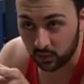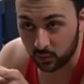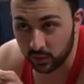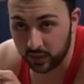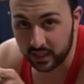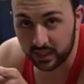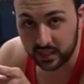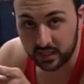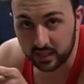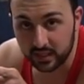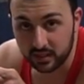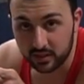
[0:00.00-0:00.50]
we
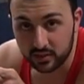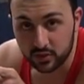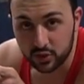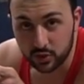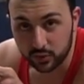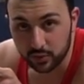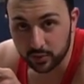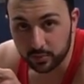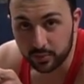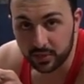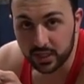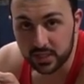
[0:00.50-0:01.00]
hit
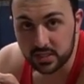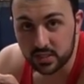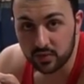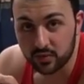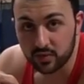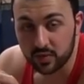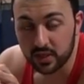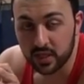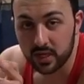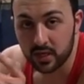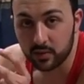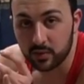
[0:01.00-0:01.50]
shoulder press
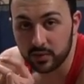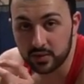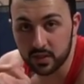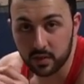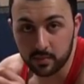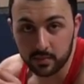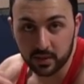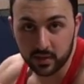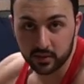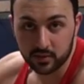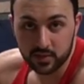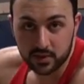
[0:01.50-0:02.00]
over there with
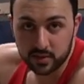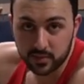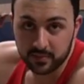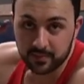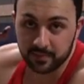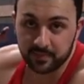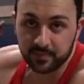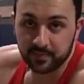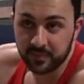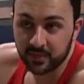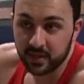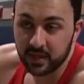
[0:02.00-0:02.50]
dumbbells.
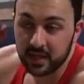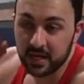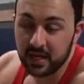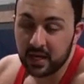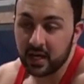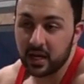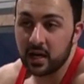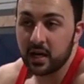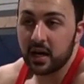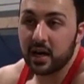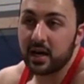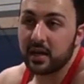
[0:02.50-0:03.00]

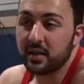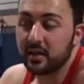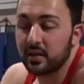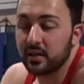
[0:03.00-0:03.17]
Yep. I